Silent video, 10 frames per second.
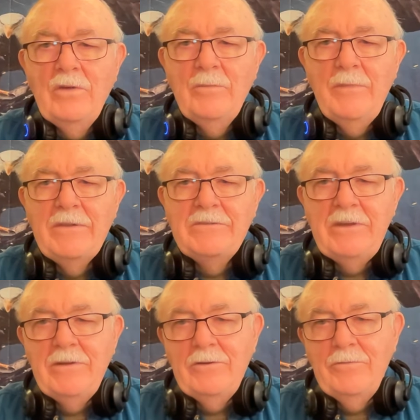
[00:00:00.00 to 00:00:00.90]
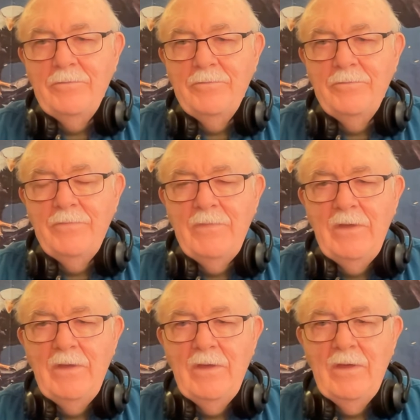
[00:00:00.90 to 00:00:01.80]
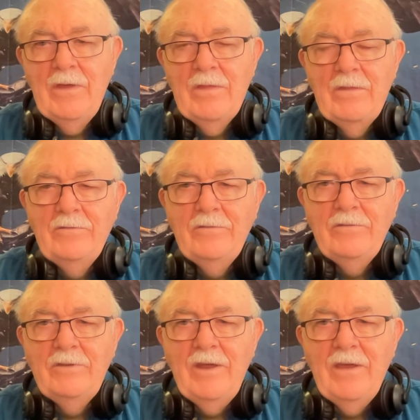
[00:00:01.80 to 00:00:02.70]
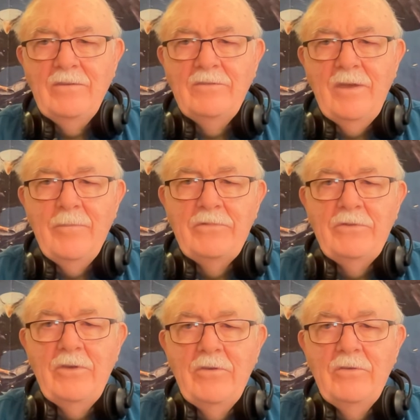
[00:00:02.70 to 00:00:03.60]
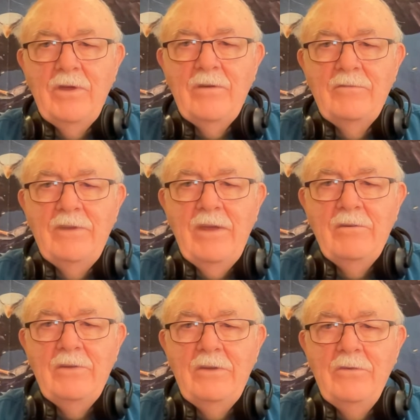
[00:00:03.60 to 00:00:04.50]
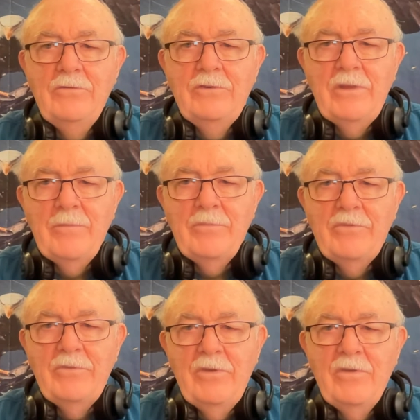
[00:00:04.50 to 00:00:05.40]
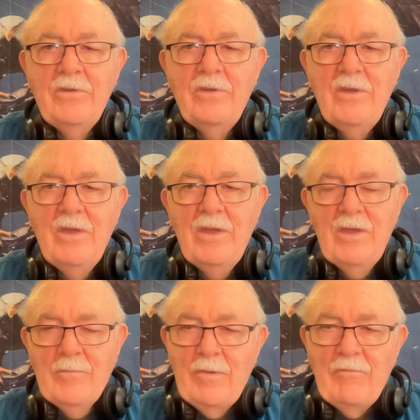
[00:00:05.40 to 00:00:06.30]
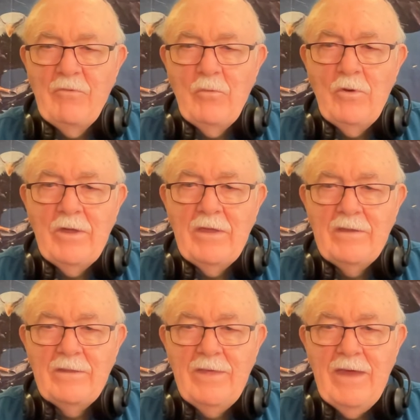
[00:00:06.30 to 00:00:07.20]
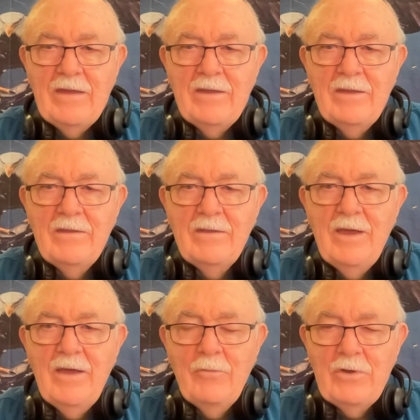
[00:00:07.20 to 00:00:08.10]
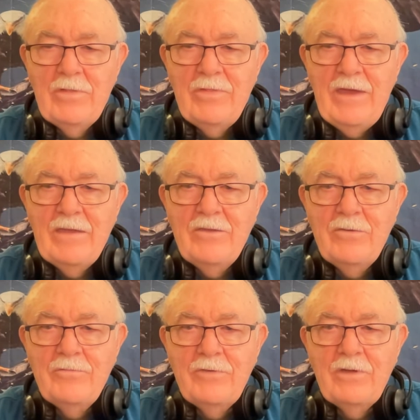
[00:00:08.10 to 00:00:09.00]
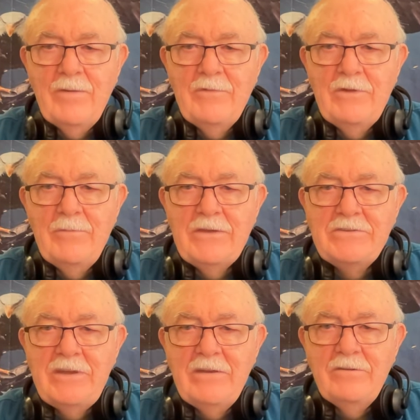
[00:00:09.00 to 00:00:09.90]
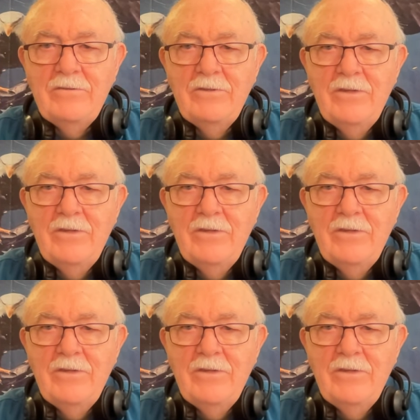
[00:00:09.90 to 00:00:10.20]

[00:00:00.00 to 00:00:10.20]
to my channel. This is today's episode of Daily News Clips. Before I get to that, I want to thank you for coming to my channel,